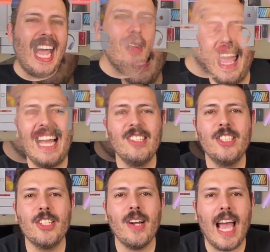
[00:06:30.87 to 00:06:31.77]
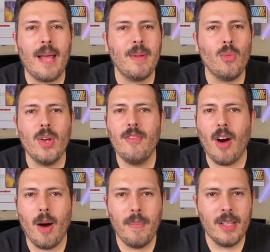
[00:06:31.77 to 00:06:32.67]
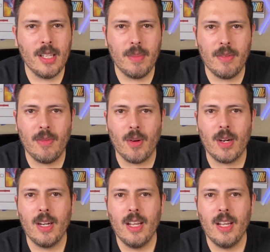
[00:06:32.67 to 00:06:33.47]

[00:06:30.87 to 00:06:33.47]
as a Jira admin, we've all been there before.